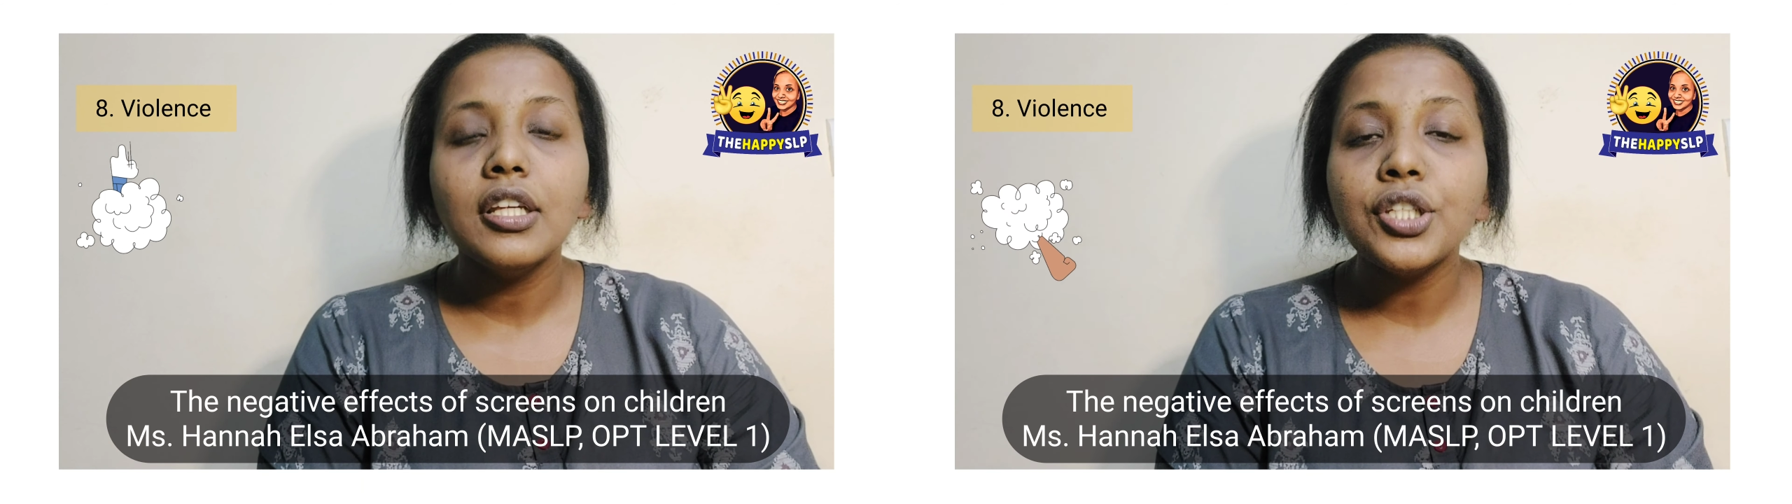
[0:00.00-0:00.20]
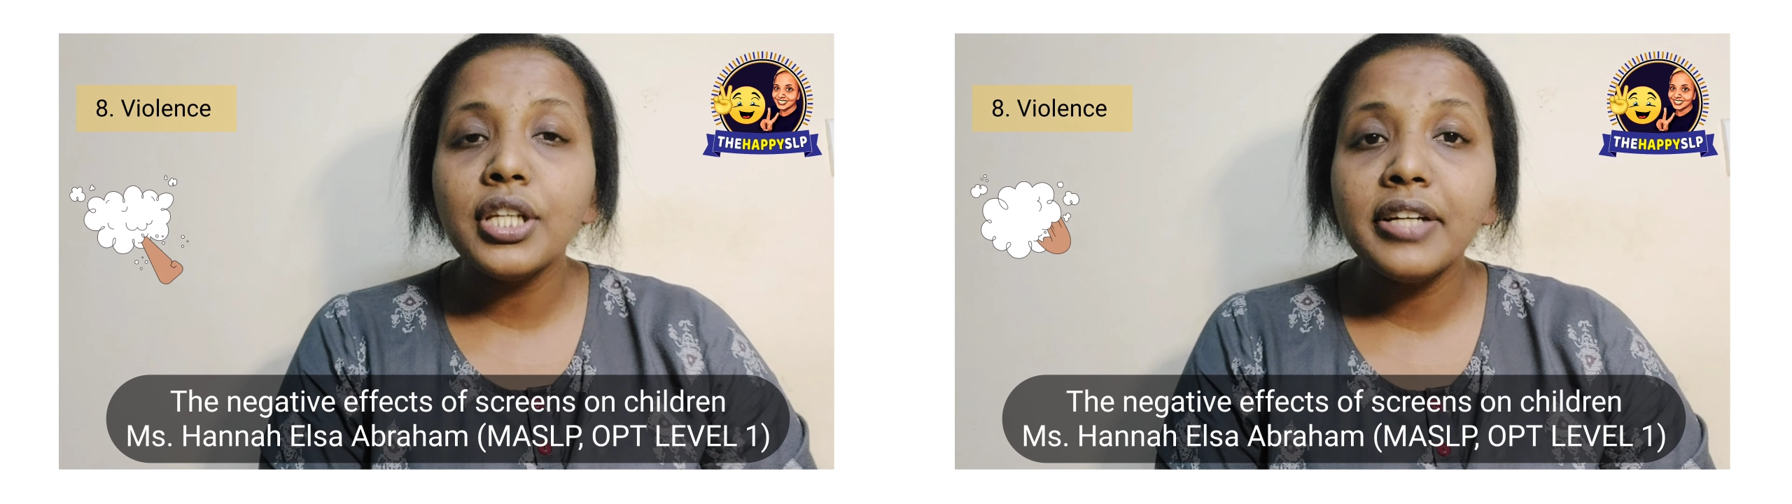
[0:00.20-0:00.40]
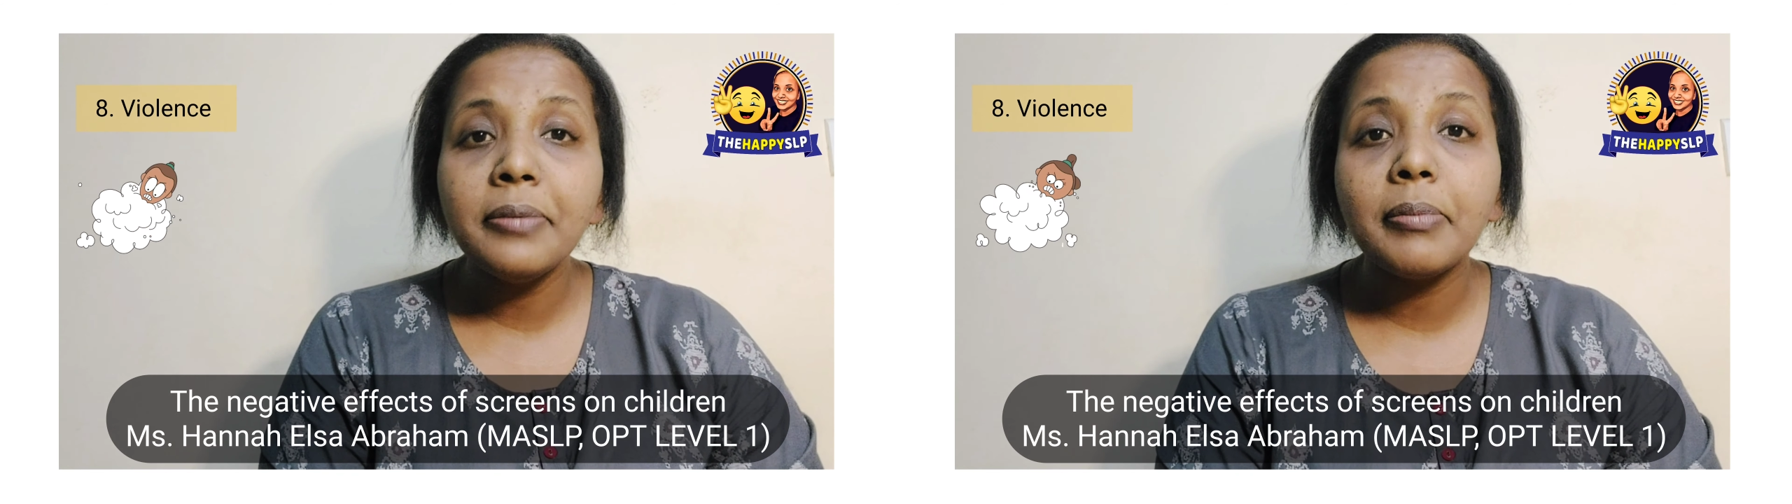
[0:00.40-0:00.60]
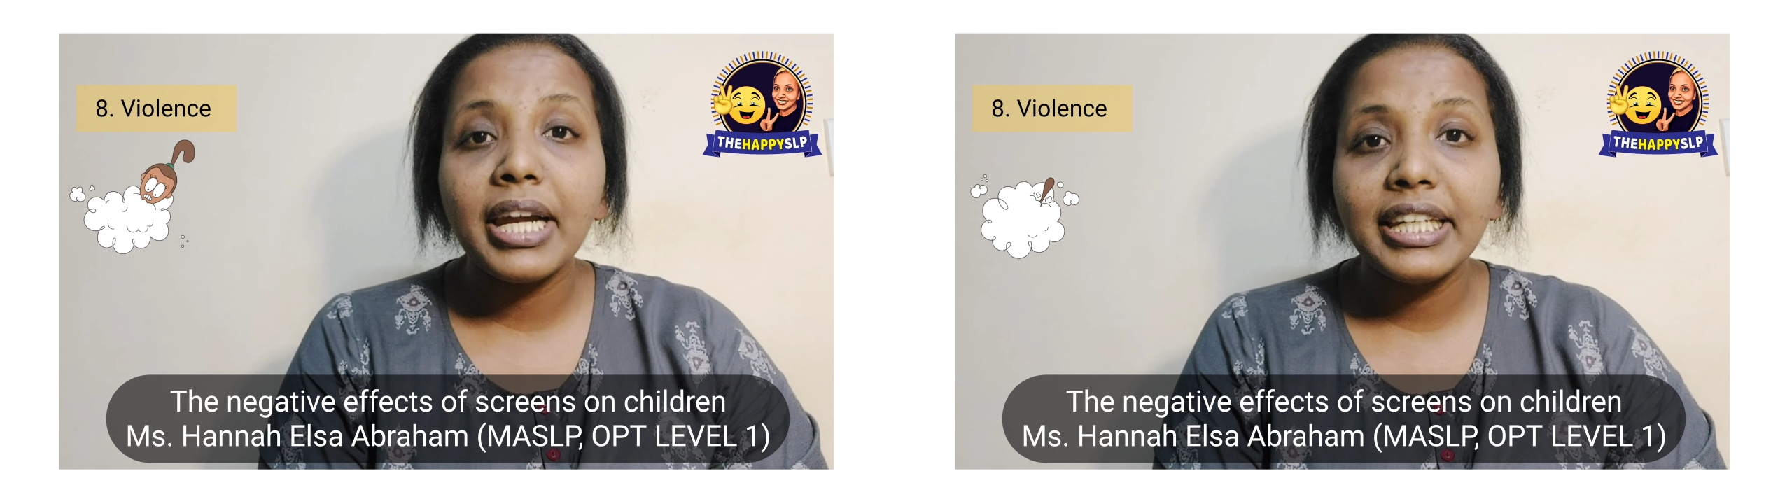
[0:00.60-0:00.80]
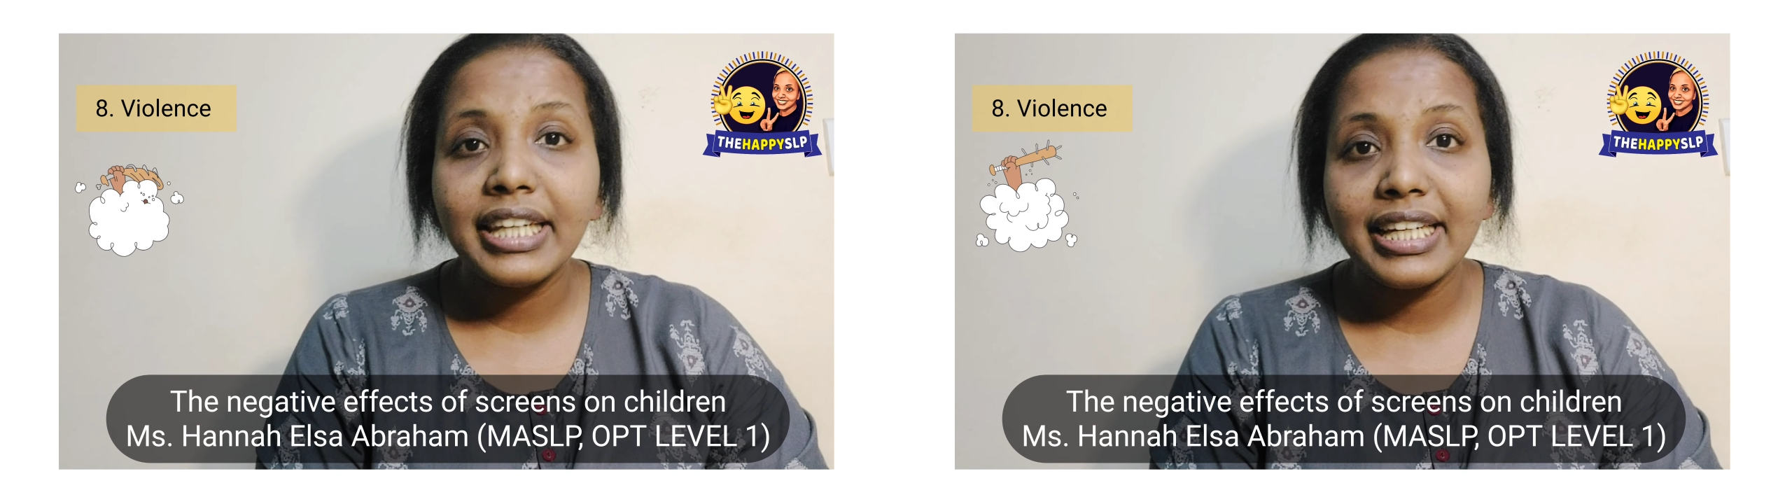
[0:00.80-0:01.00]
Children
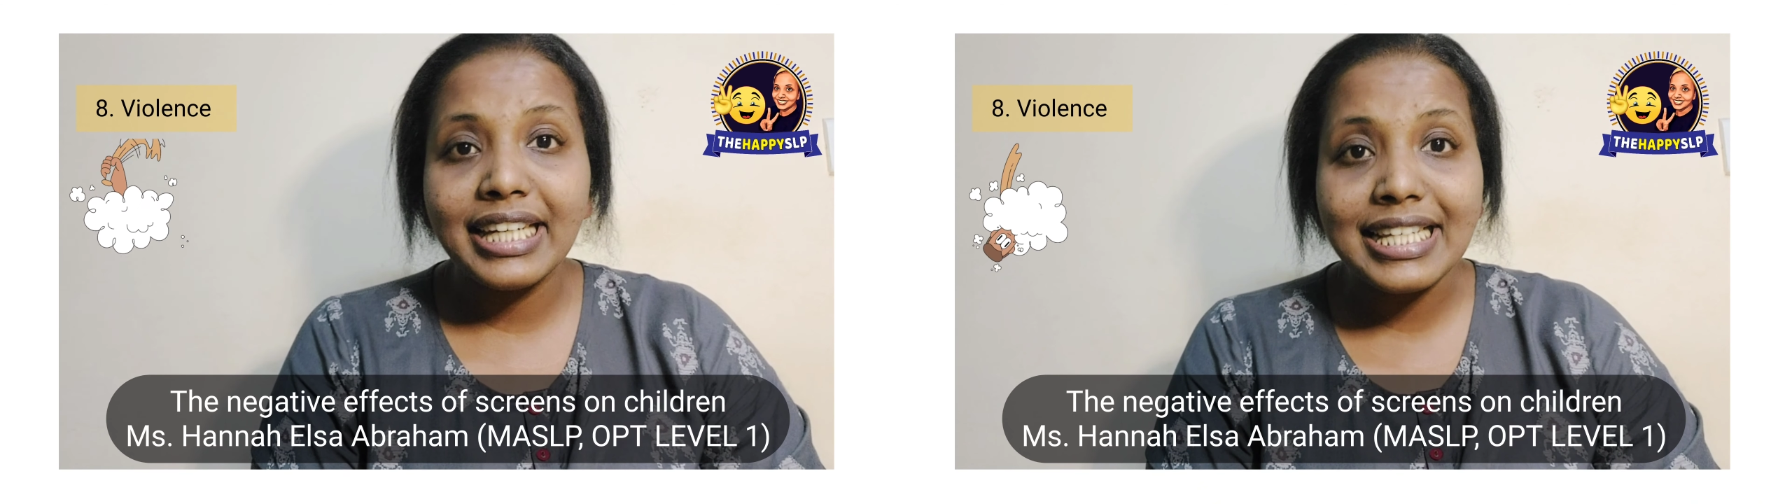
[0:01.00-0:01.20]
might get